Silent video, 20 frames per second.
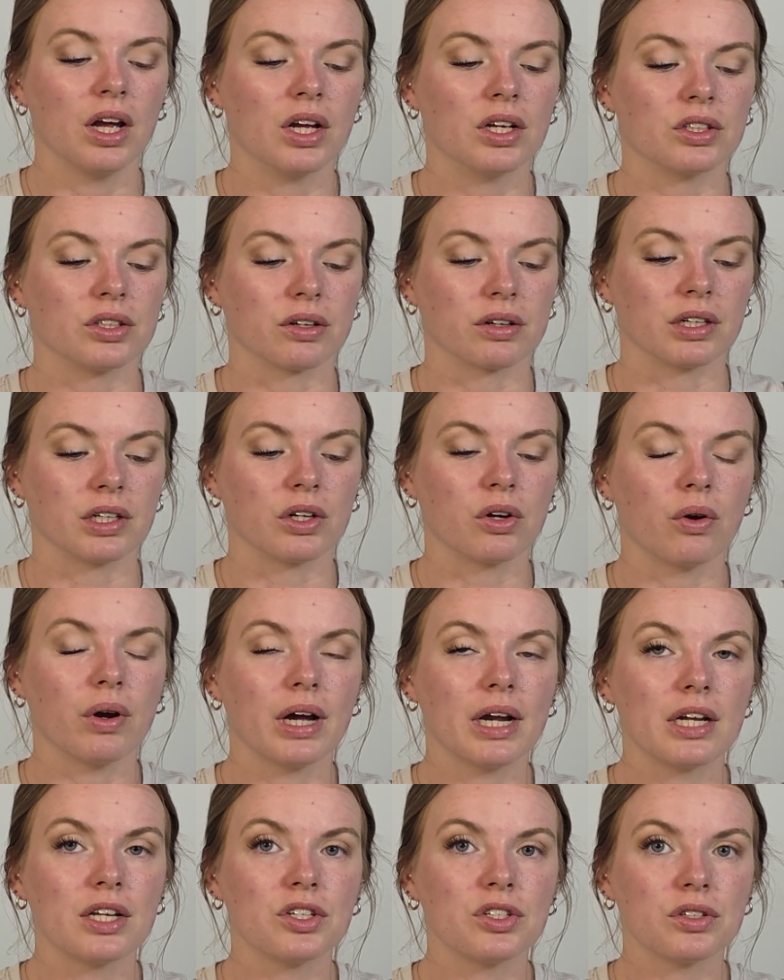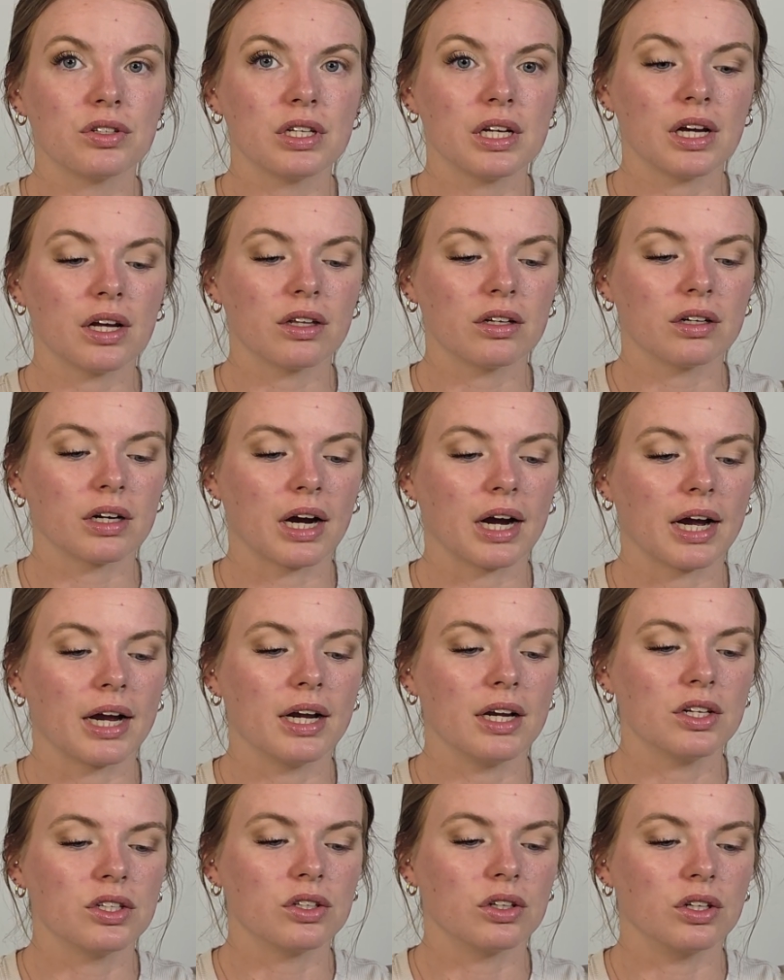So I'm gonna go ahead and do the other
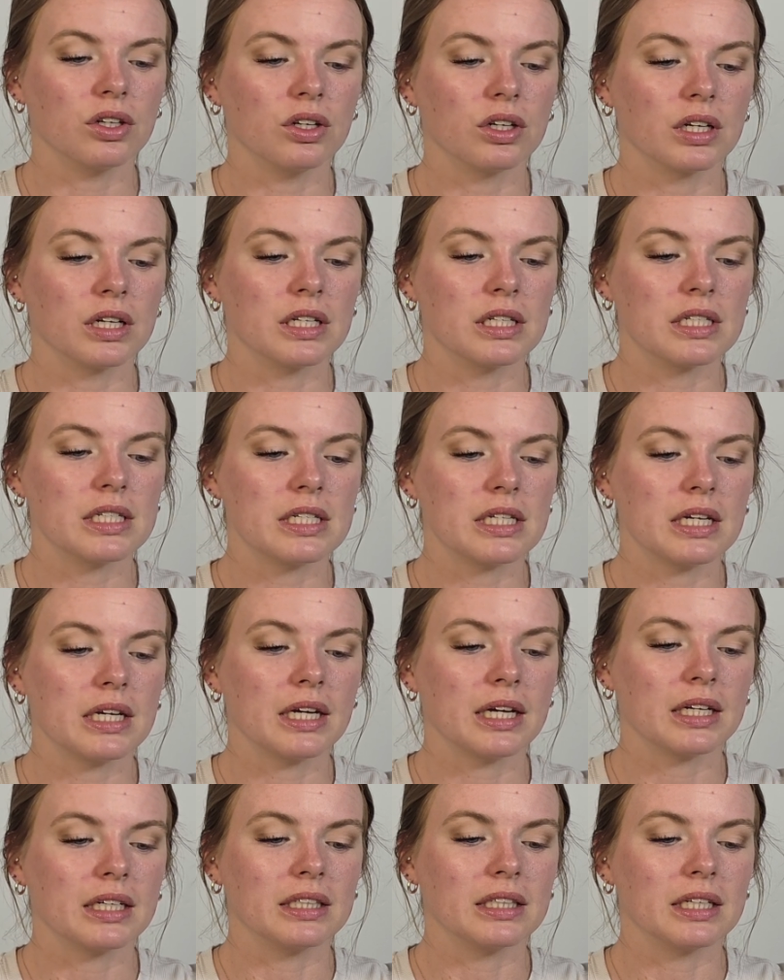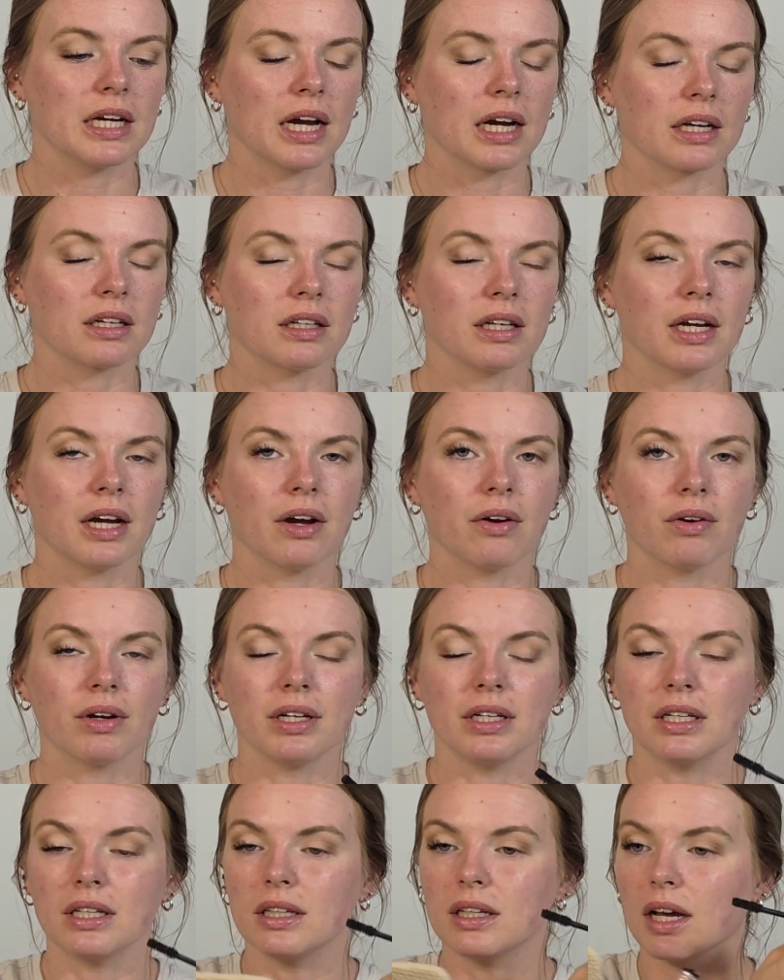eye so that you can see exactly how I
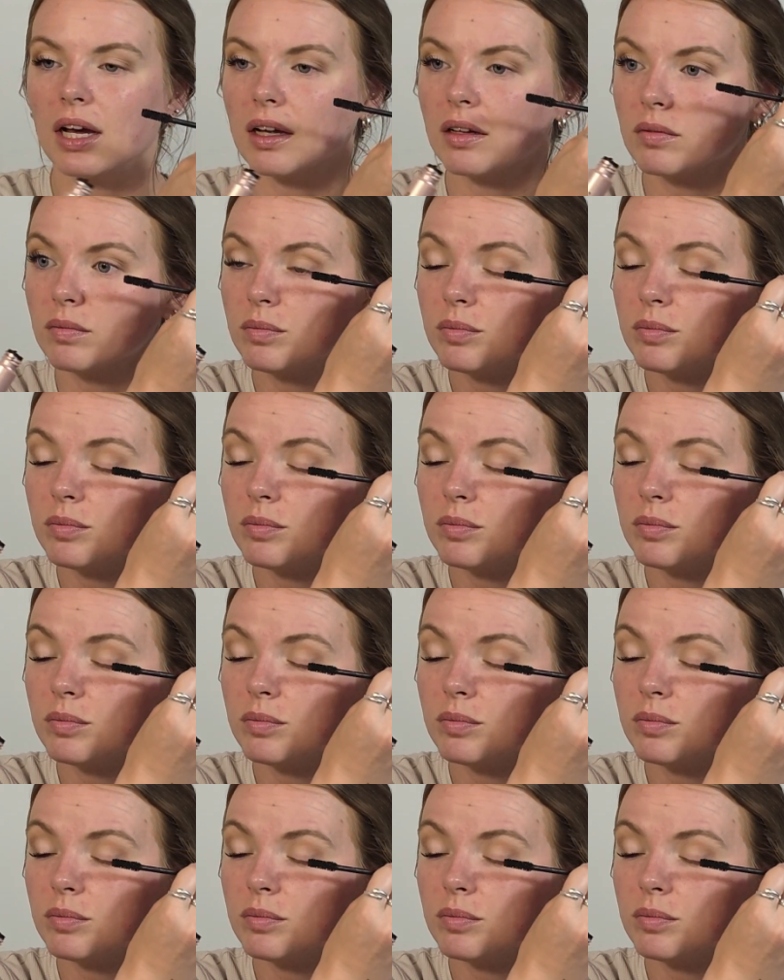did that.